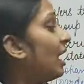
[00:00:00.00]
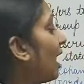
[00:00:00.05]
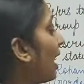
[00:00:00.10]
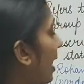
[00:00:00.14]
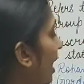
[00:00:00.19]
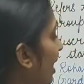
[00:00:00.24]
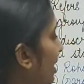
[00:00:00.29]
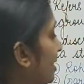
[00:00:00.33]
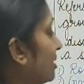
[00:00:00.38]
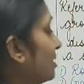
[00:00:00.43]

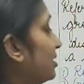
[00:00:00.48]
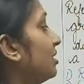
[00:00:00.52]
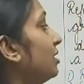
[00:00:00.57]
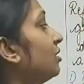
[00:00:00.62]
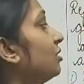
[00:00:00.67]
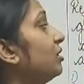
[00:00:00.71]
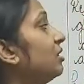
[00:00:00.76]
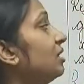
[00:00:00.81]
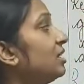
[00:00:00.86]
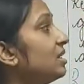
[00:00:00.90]
And
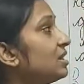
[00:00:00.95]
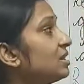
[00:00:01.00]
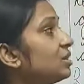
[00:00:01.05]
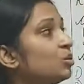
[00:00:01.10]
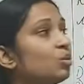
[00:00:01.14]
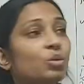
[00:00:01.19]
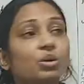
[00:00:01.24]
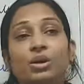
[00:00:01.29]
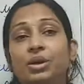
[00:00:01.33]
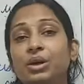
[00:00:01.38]

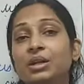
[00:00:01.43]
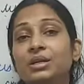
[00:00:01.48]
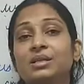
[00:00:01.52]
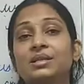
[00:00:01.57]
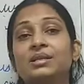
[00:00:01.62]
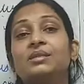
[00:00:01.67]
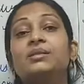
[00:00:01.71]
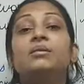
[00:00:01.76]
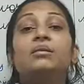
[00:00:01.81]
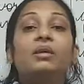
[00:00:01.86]
these
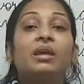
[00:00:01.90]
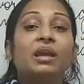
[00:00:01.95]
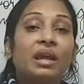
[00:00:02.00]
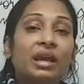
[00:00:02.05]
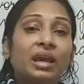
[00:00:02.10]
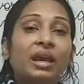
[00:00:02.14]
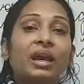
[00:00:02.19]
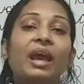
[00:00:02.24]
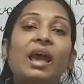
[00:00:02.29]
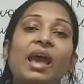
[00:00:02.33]
words,
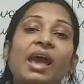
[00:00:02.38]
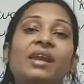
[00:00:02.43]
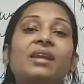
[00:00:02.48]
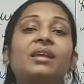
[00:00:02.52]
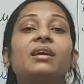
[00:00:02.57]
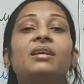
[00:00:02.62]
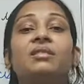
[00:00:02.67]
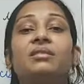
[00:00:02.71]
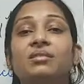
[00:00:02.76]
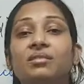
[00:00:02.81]
a, an
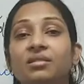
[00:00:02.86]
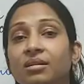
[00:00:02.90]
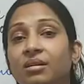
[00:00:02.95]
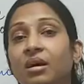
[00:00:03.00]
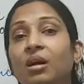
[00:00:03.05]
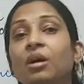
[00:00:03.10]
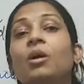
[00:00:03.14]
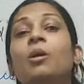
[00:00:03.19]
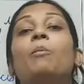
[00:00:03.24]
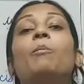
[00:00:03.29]
and
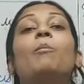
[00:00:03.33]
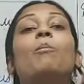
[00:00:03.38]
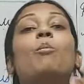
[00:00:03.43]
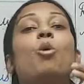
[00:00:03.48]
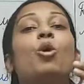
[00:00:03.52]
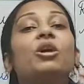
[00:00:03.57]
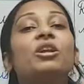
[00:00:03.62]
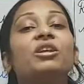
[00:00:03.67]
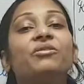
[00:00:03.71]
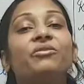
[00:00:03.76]
the
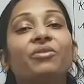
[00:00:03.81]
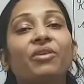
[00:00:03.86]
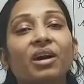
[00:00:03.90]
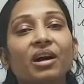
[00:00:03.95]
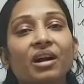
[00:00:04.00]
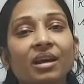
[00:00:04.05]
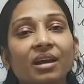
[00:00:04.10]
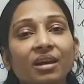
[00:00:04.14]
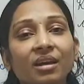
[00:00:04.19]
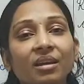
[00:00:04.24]

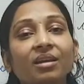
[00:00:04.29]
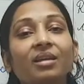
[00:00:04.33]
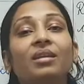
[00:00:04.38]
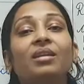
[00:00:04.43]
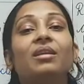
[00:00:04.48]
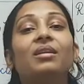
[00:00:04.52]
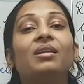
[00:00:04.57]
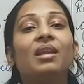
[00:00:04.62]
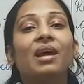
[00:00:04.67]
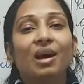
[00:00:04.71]
modify
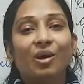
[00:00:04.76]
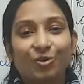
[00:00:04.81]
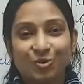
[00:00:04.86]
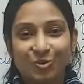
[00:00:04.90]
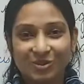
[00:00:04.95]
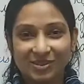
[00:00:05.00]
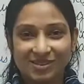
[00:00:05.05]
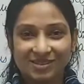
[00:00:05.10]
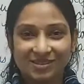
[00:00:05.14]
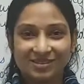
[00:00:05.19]

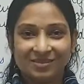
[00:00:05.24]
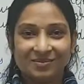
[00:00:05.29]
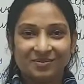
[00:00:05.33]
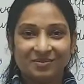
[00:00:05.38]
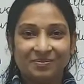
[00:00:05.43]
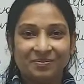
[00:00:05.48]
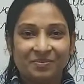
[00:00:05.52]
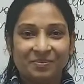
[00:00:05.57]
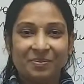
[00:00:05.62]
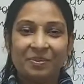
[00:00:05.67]
nouns.
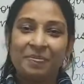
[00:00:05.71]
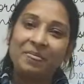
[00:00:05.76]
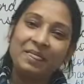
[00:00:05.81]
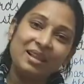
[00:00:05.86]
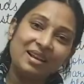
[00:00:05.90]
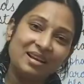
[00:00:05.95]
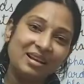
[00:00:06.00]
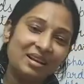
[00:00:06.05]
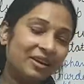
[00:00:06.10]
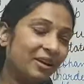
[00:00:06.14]

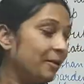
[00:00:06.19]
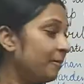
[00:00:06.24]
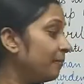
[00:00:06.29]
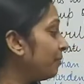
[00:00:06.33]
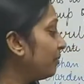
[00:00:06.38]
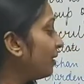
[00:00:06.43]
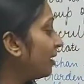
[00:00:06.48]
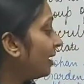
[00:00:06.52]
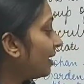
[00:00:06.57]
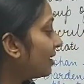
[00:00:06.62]

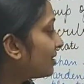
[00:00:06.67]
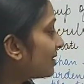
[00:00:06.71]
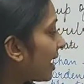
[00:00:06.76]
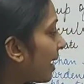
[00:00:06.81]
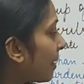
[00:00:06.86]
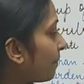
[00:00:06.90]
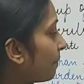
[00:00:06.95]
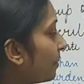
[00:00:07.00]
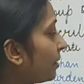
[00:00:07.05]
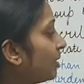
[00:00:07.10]
Clear?
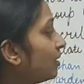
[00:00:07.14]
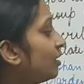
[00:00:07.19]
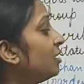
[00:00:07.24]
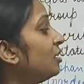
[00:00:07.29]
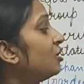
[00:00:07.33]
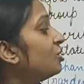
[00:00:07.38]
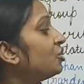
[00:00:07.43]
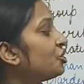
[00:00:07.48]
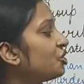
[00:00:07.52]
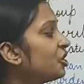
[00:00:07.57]

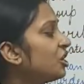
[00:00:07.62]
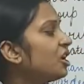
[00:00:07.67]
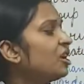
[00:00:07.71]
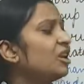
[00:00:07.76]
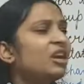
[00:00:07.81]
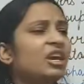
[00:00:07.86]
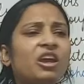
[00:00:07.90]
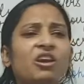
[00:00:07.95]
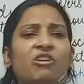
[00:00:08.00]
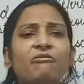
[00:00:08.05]
Example,
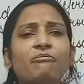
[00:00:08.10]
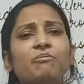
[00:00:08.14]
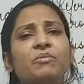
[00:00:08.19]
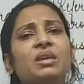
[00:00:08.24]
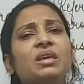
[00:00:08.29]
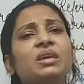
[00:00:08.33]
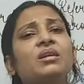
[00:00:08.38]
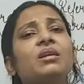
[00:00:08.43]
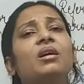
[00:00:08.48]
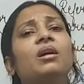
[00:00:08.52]
she gave
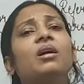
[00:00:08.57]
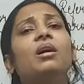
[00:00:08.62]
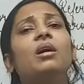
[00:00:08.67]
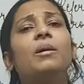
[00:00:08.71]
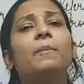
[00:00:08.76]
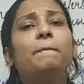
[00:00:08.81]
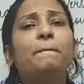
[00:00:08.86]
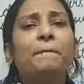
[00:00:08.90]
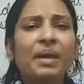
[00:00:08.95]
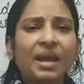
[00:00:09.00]
me
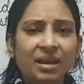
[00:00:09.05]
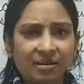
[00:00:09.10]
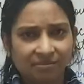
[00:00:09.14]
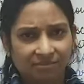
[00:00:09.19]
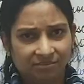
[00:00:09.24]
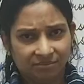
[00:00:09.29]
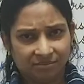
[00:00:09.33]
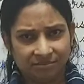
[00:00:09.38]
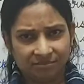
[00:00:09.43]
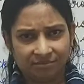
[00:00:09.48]
a
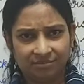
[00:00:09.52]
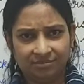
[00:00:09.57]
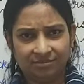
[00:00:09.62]
pen.